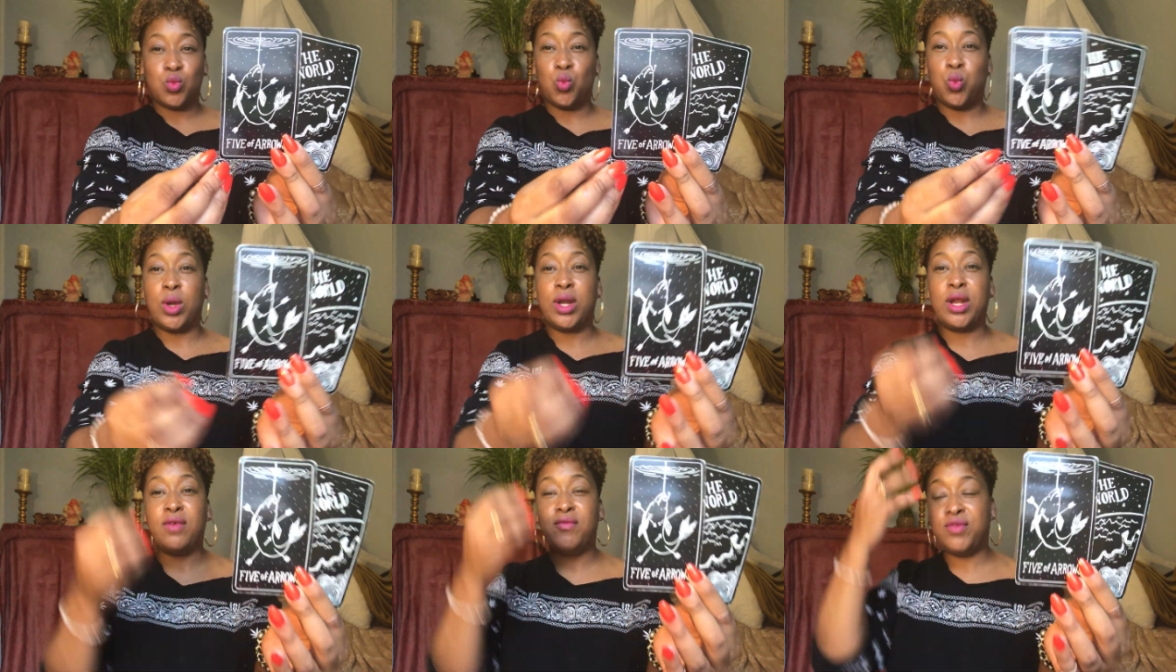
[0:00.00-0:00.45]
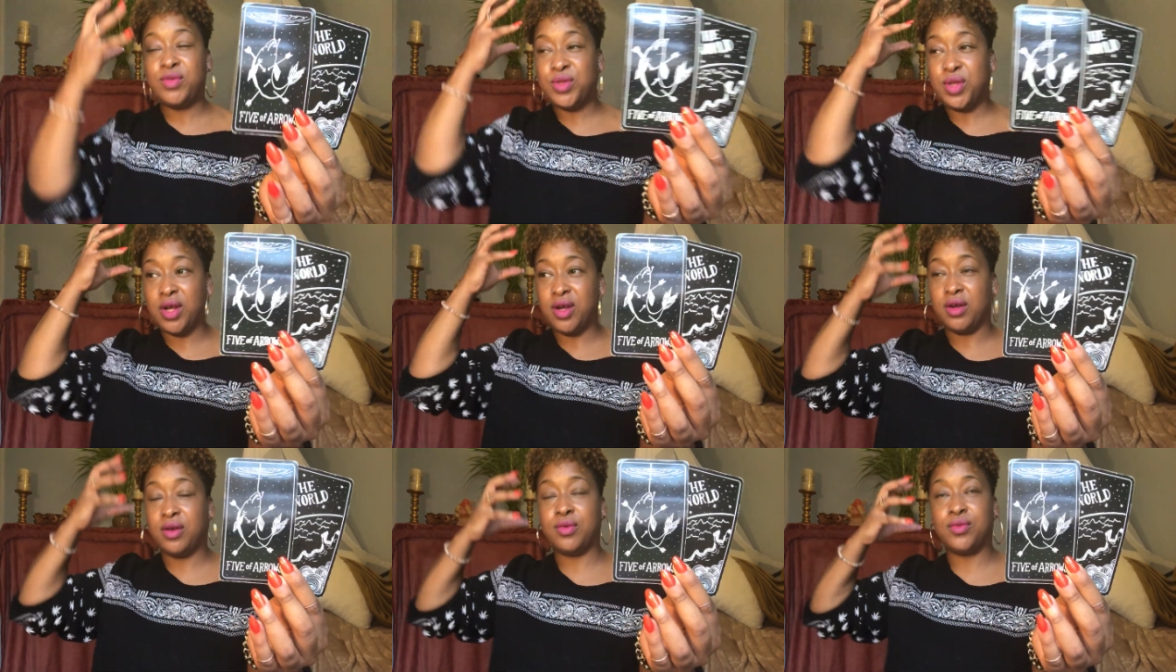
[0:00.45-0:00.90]
whatever
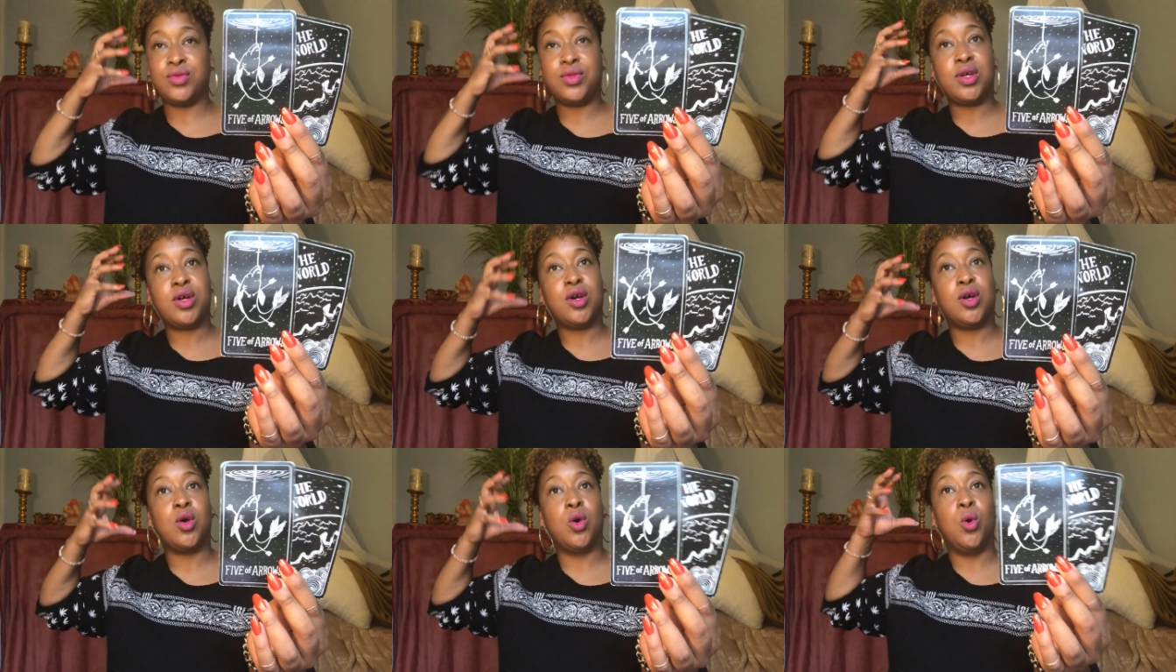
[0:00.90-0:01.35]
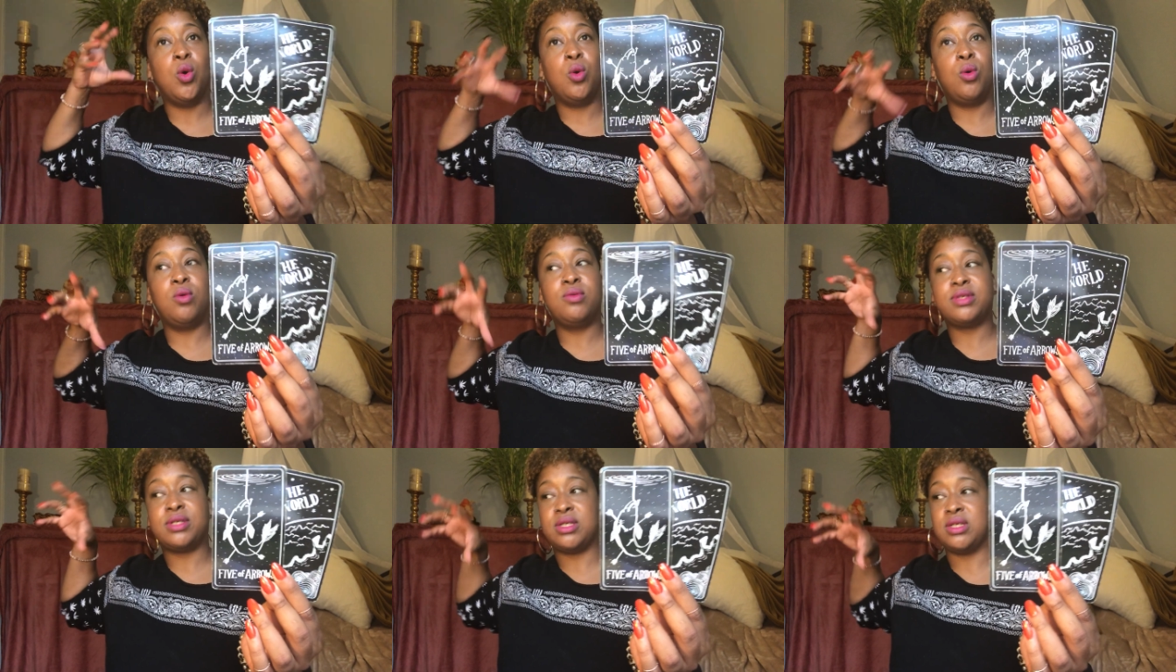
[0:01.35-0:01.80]
their their
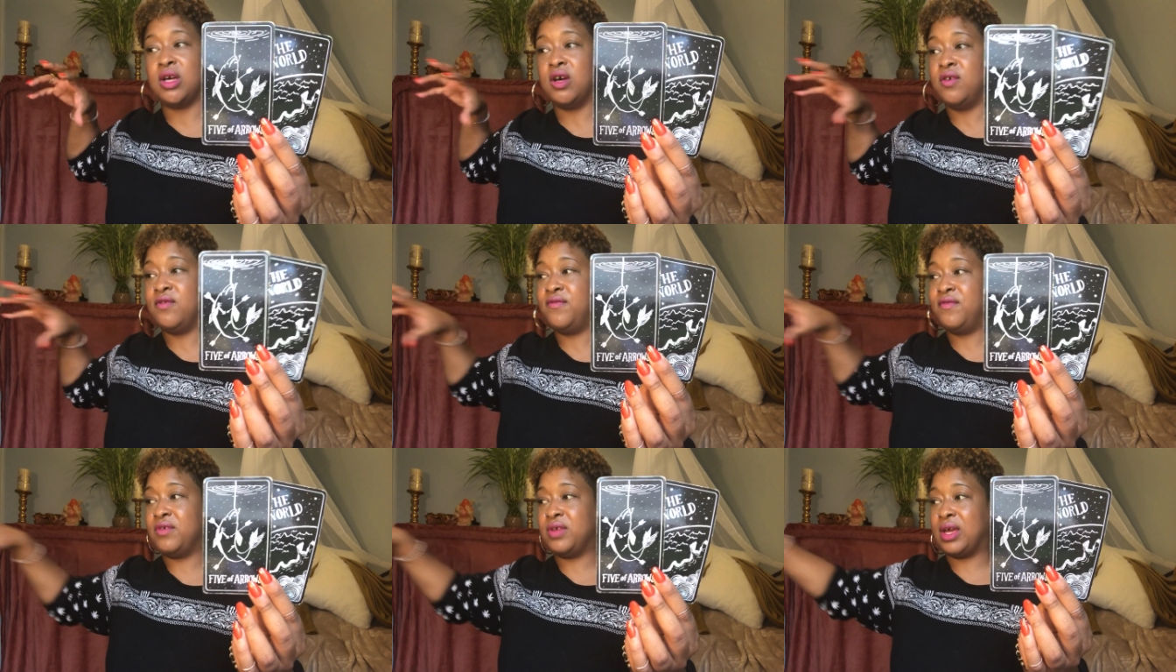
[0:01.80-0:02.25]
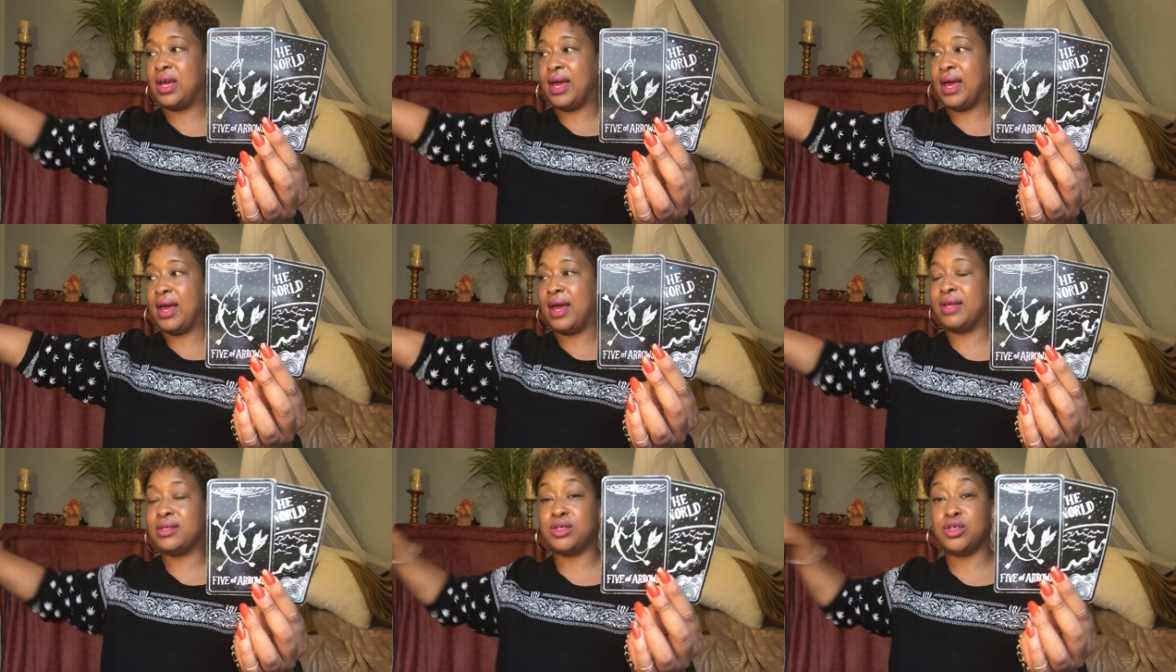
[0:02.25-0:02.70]
old self
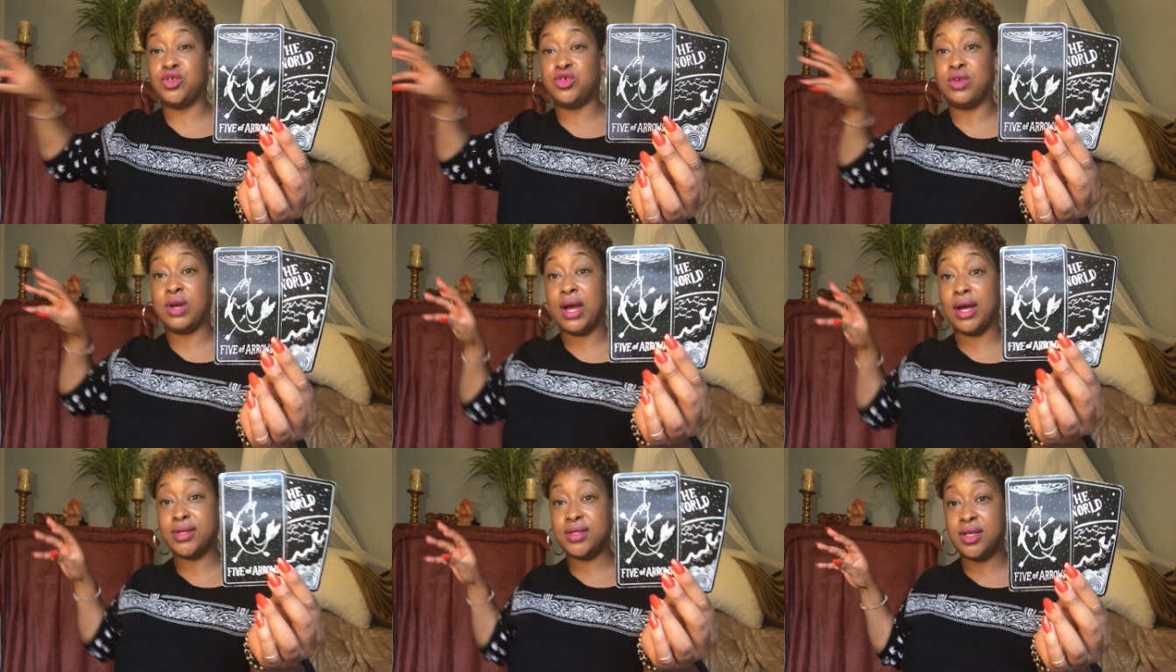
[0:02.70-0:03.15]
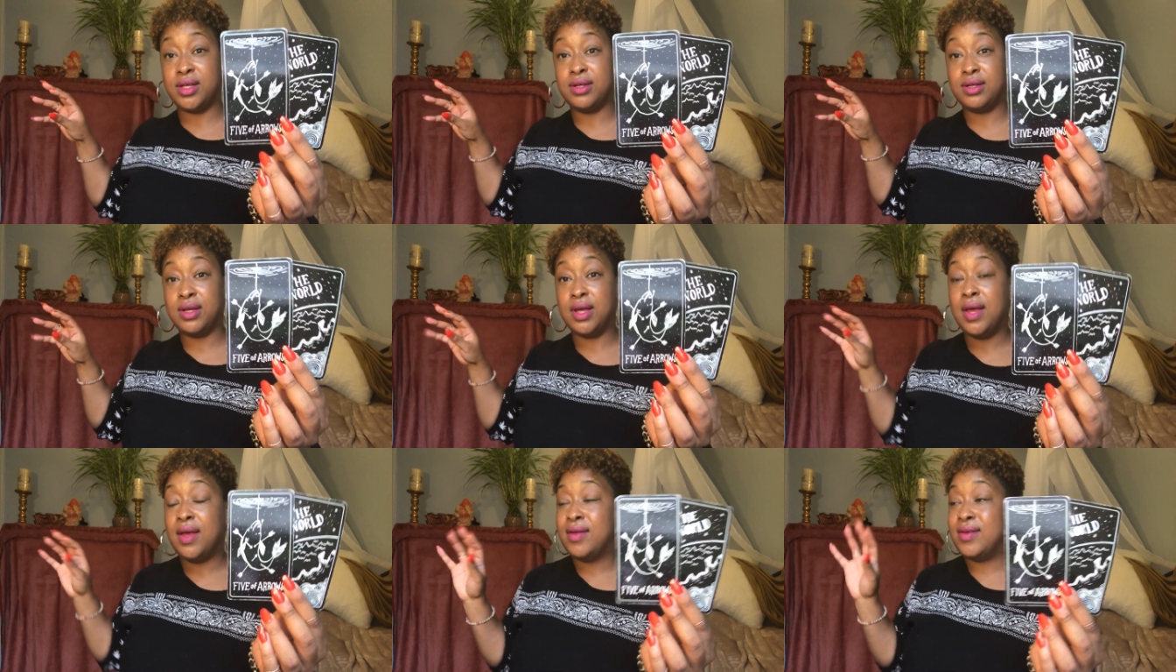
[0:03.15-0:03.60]
has attracted